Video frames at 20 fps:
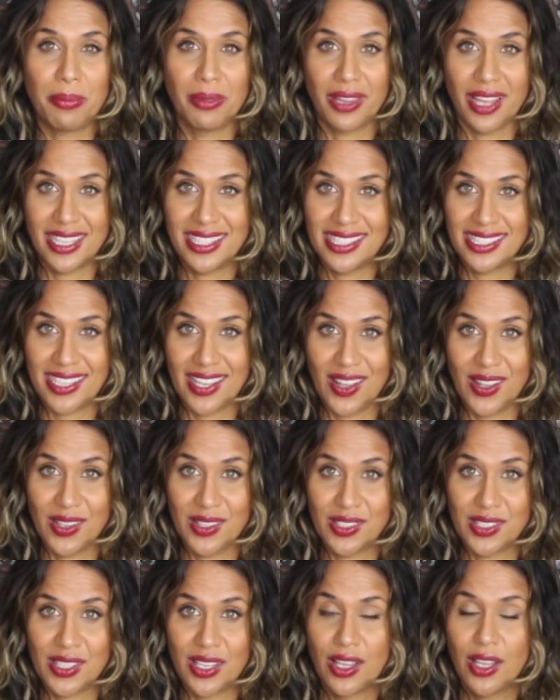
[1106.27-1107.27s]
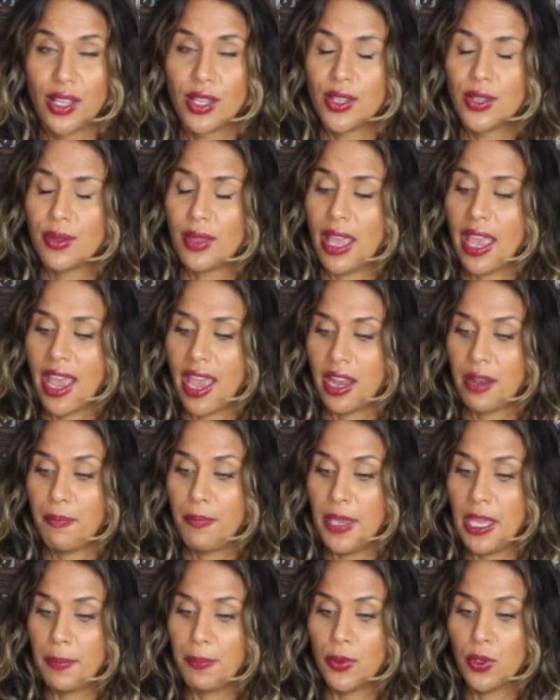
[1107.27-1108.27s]
blood cells. And
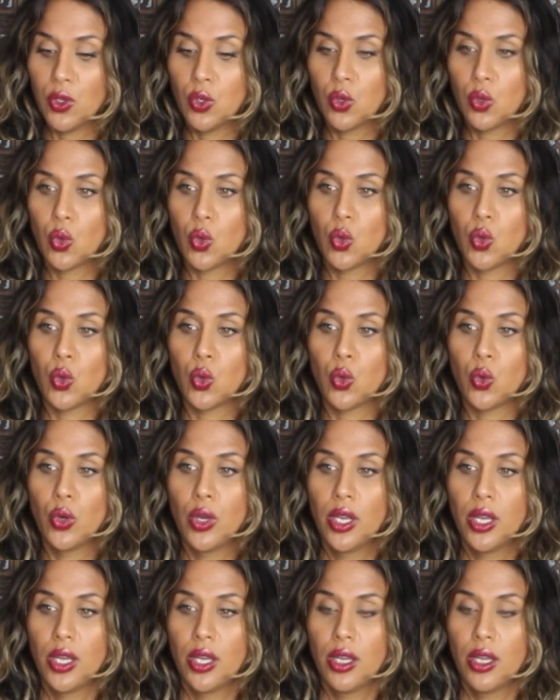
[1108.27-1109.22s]
people who